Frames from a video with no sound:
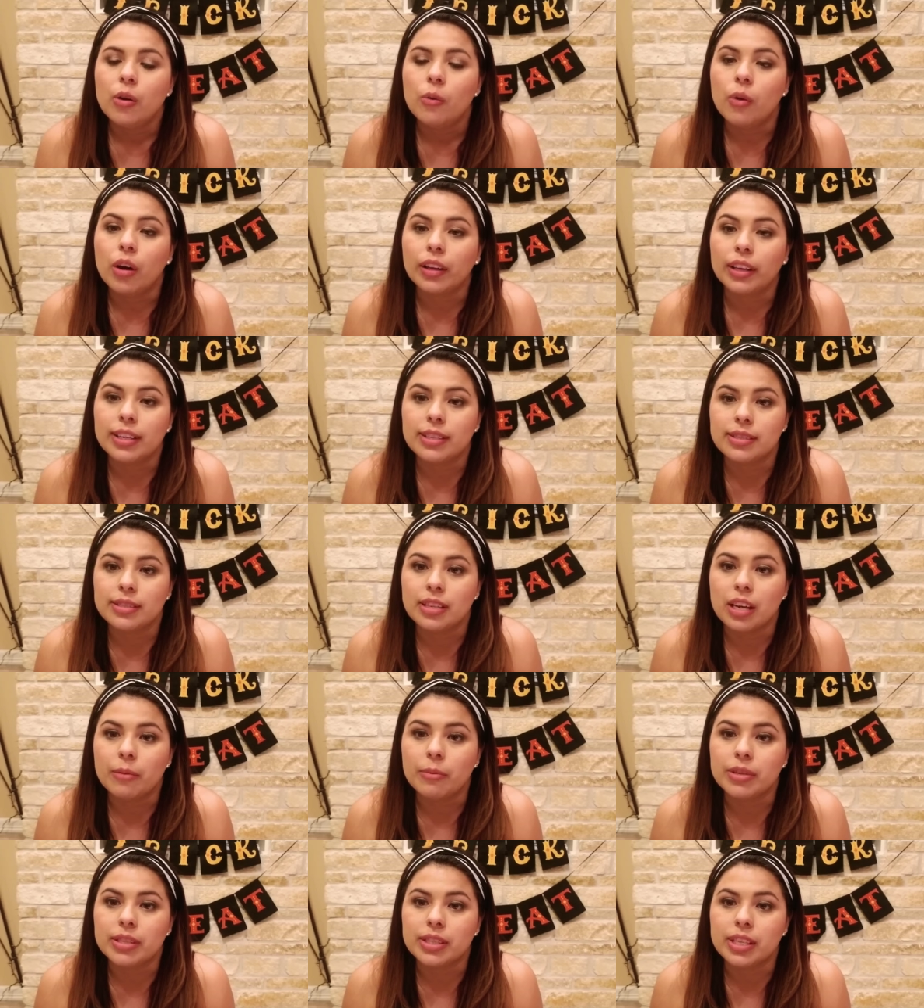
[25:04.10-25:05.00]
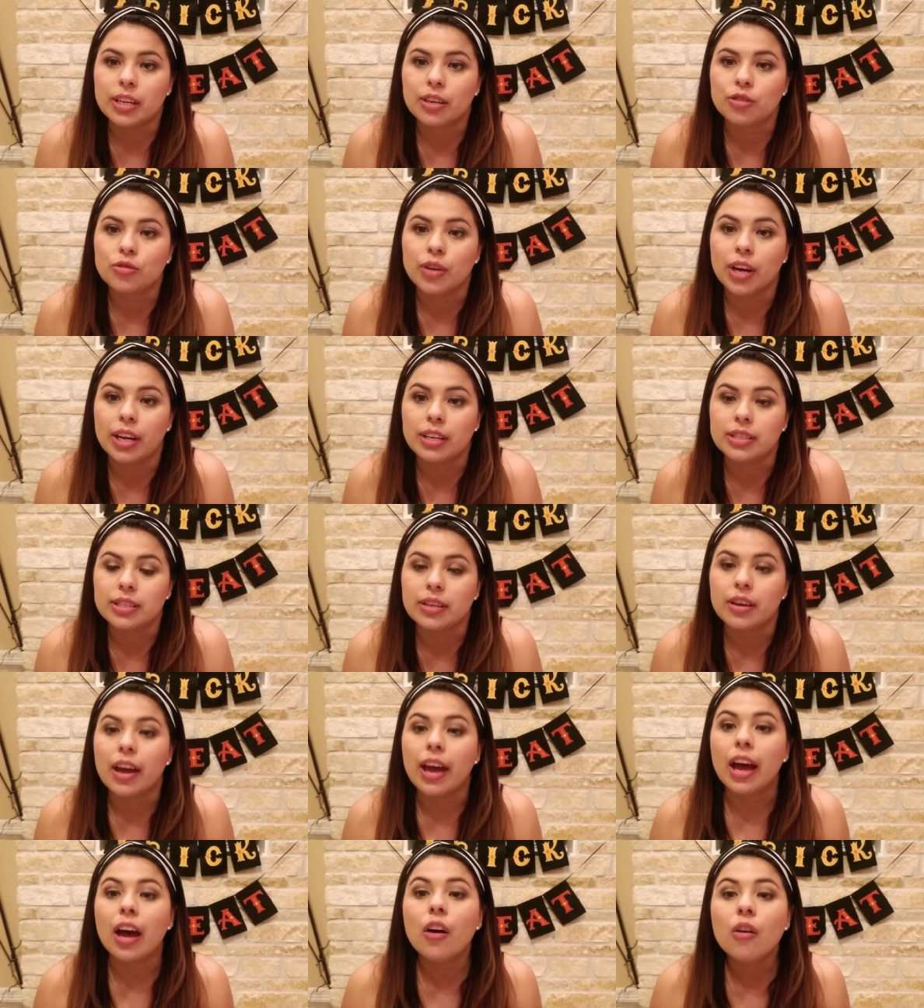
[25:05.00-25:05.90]
while a sub is there trying to
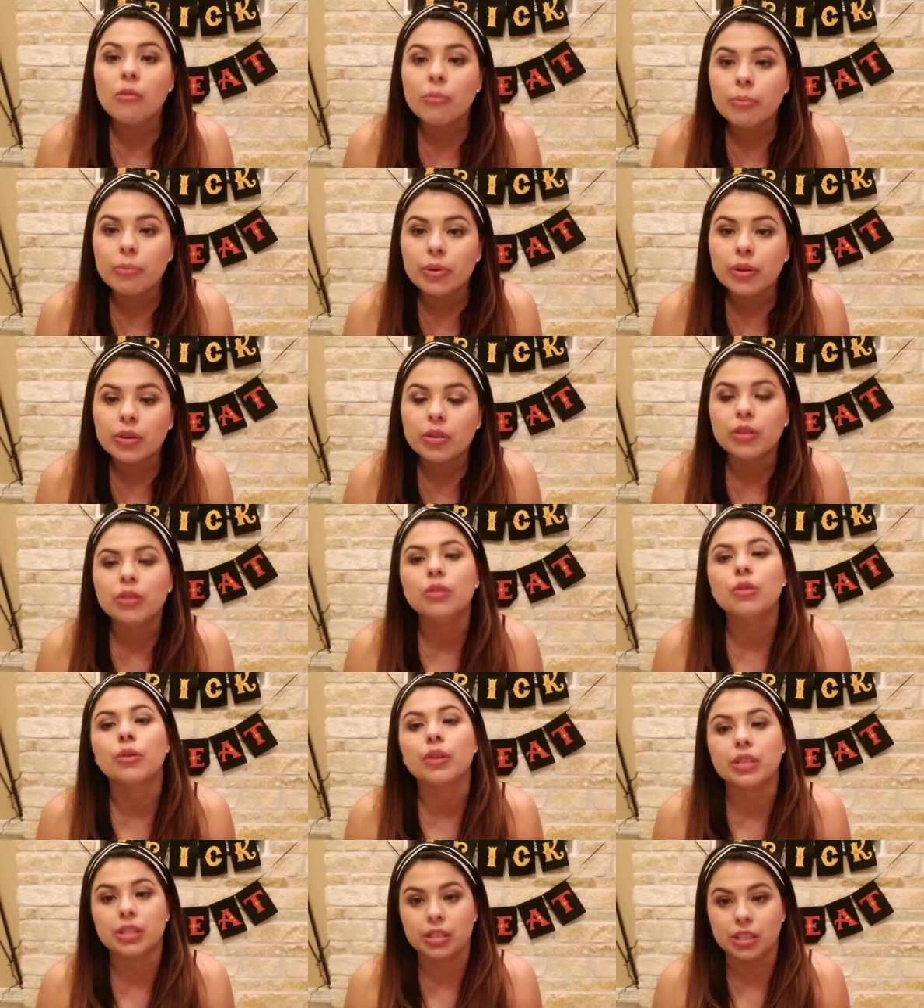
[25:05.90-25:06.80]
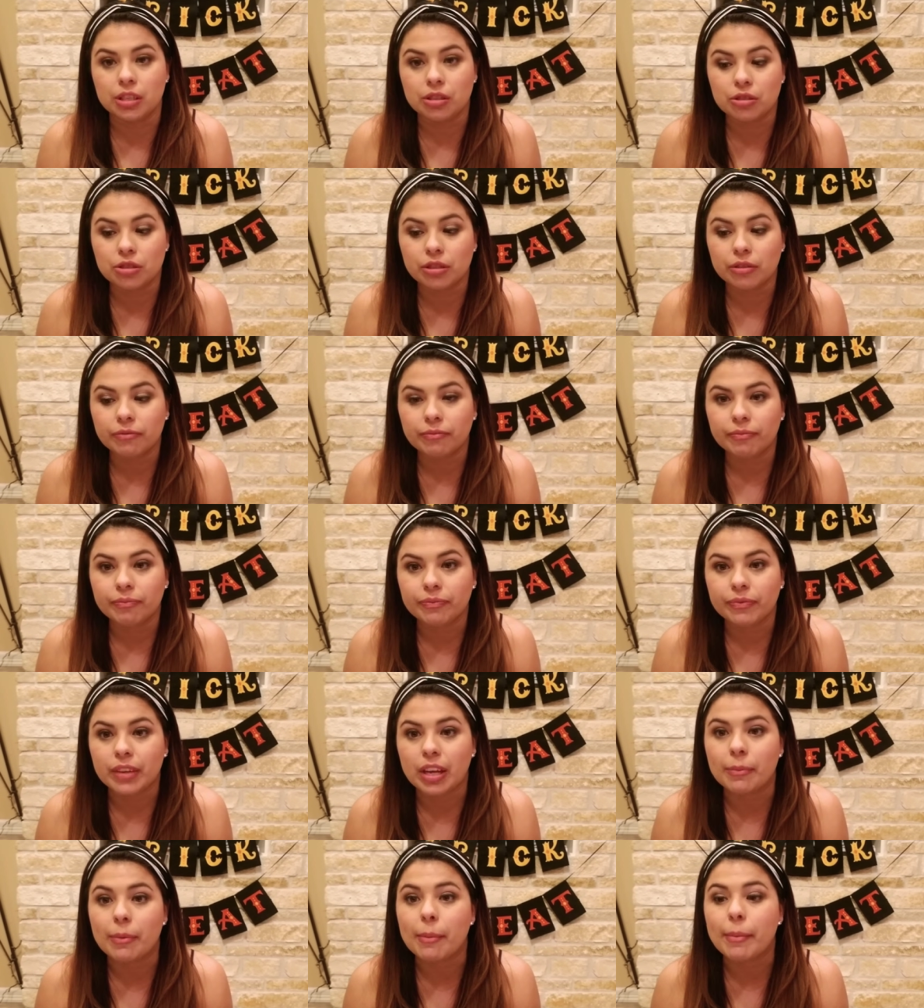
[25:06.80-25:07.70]
help your teacher.
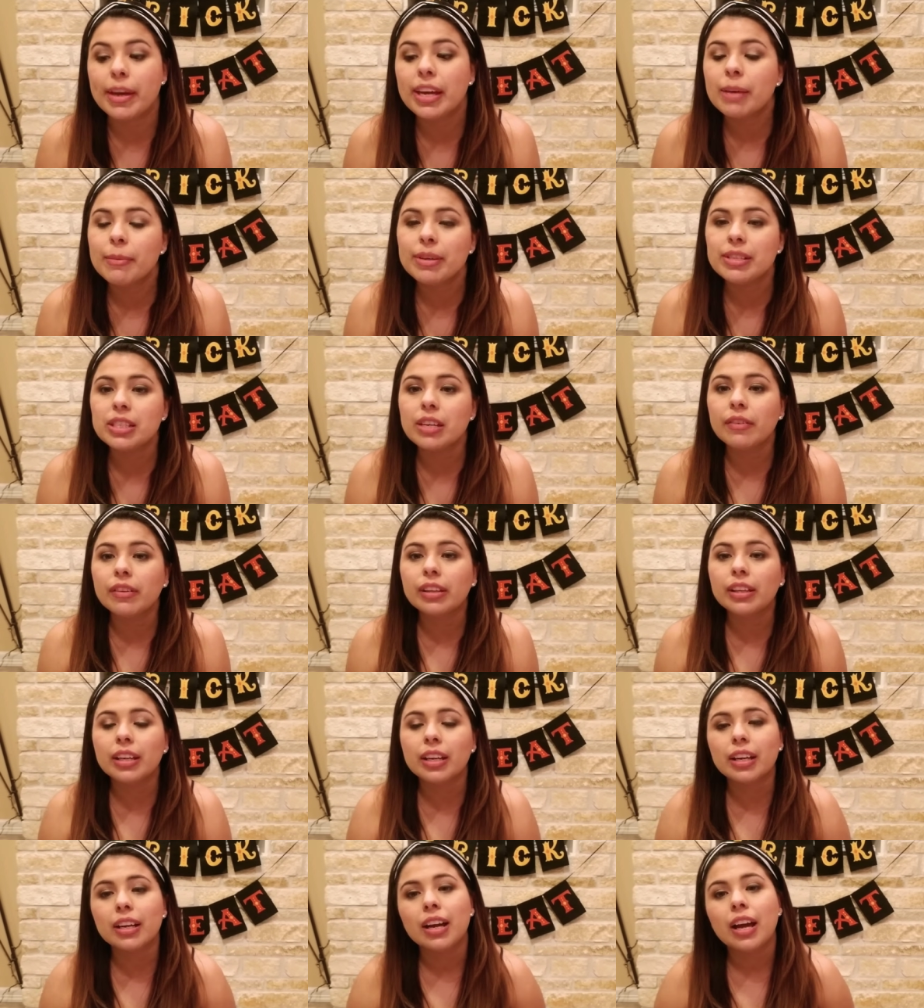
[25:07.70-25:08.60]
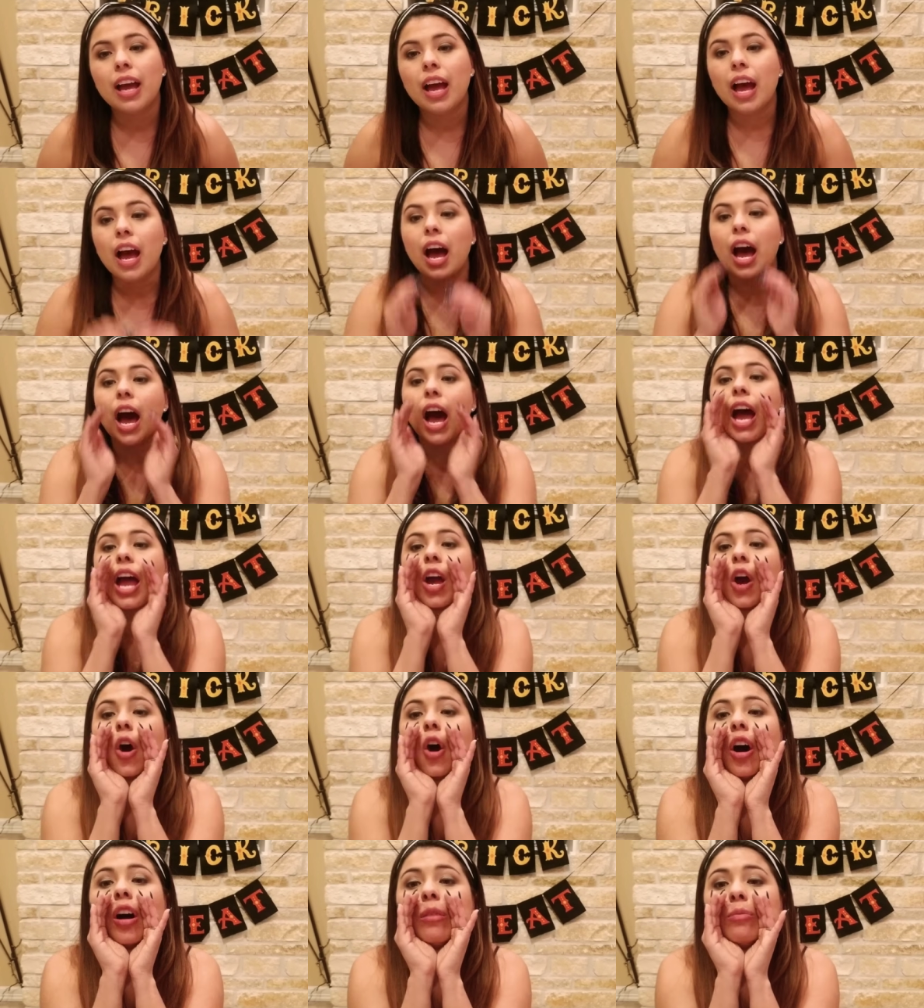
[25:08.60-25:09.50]
Am I making myself clear? I
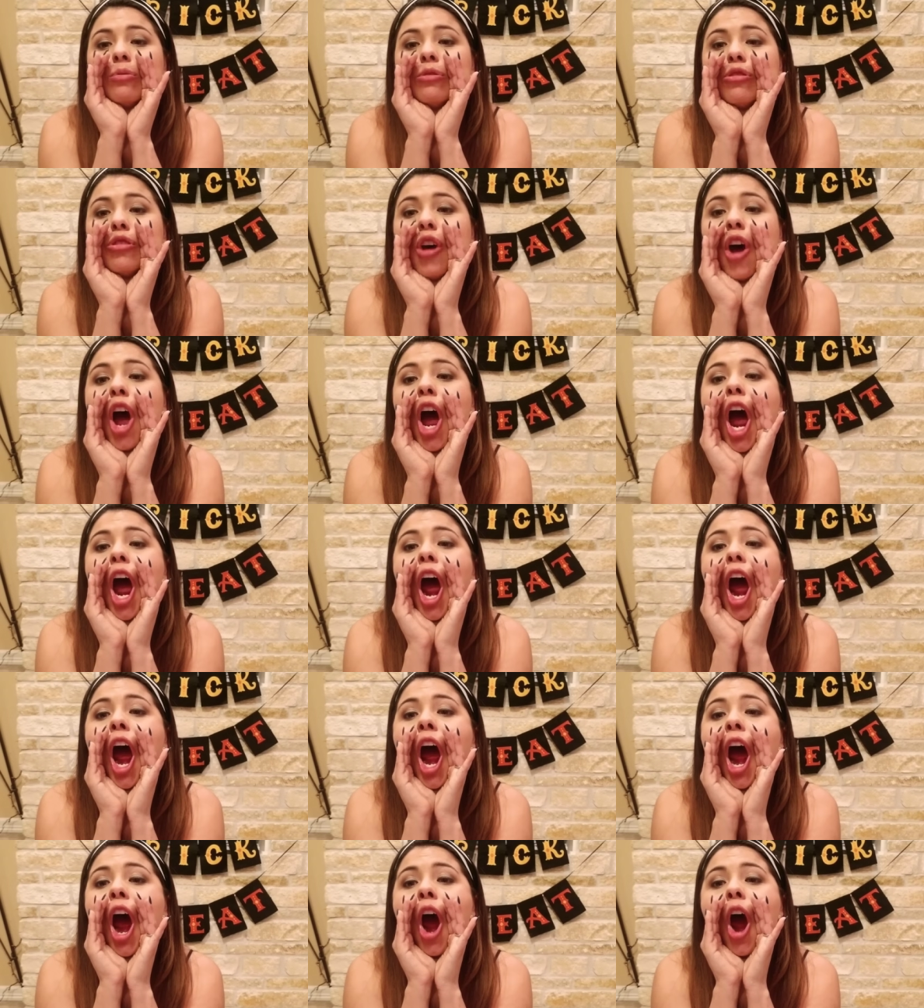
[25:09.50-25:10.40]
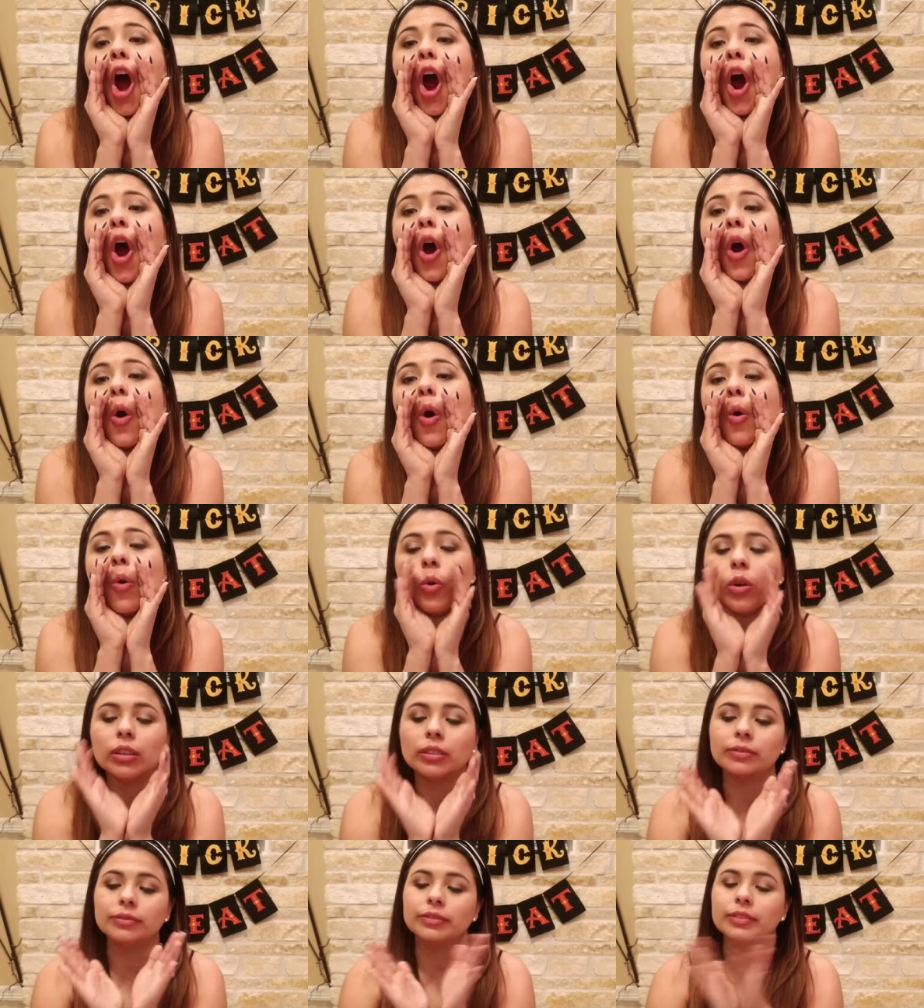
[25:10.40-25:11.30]
hope so.